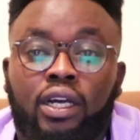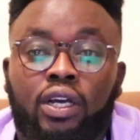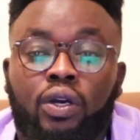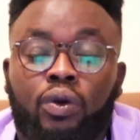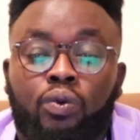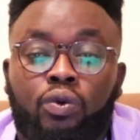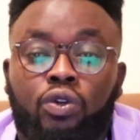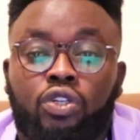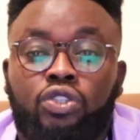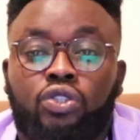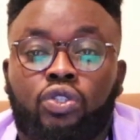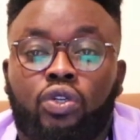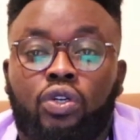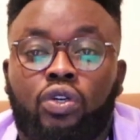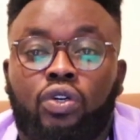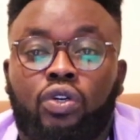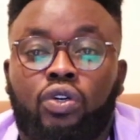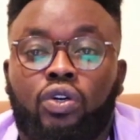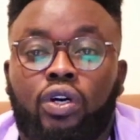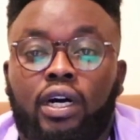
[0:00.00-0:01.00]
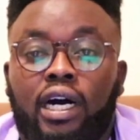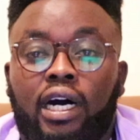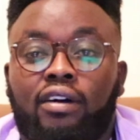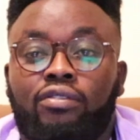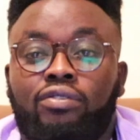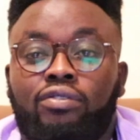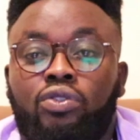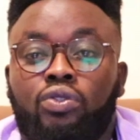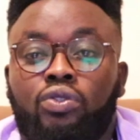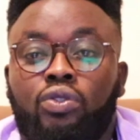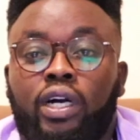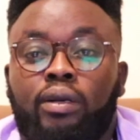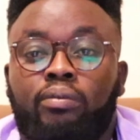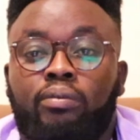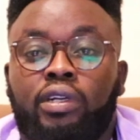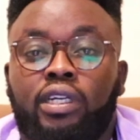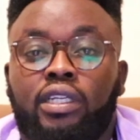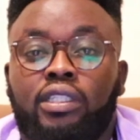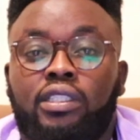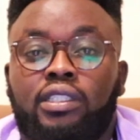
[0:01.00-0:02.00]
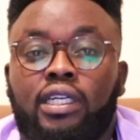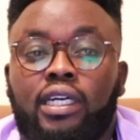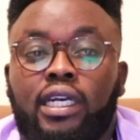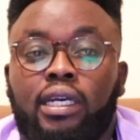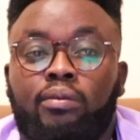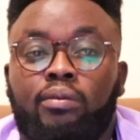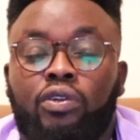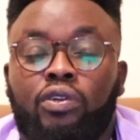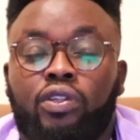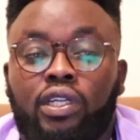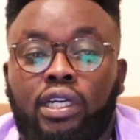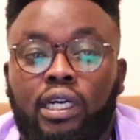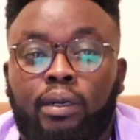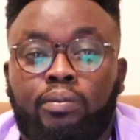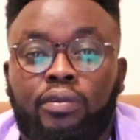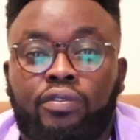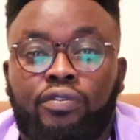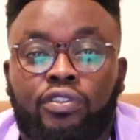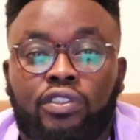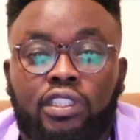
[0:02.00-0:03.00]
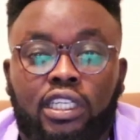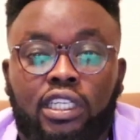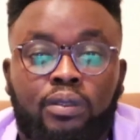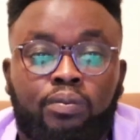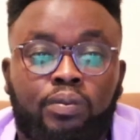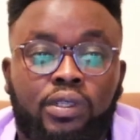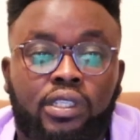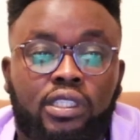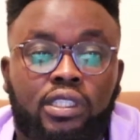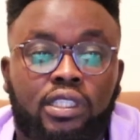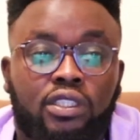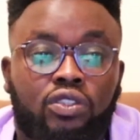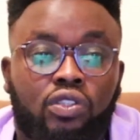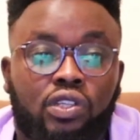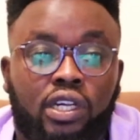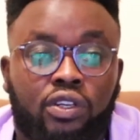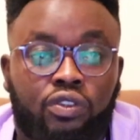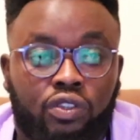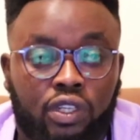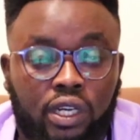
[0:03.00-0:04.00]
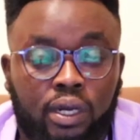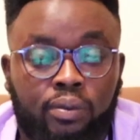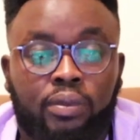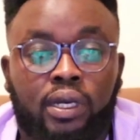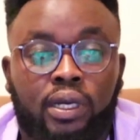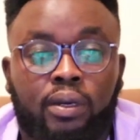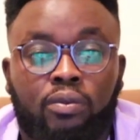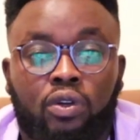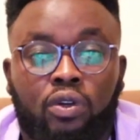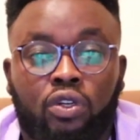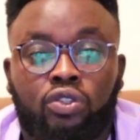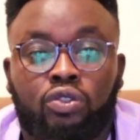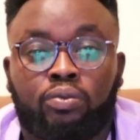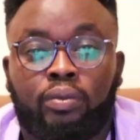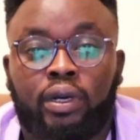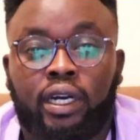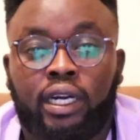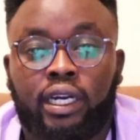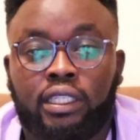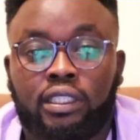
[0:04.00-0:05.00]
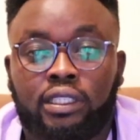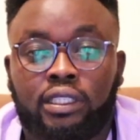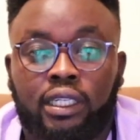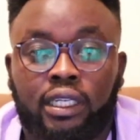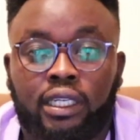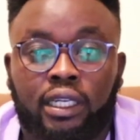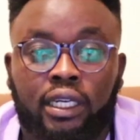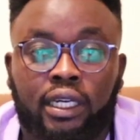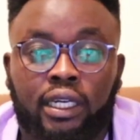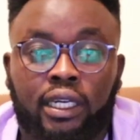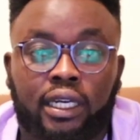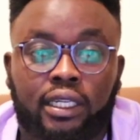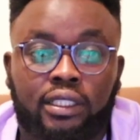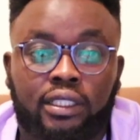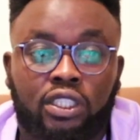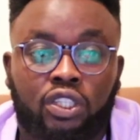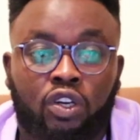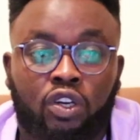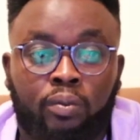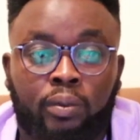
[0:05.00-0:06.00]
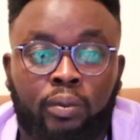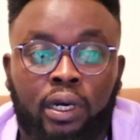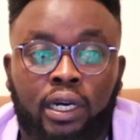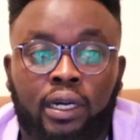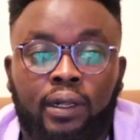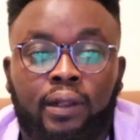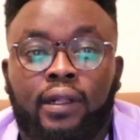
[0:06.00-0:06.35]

We also have to administer chemotherapy for such patients so that you can be able to manage the carcinoma.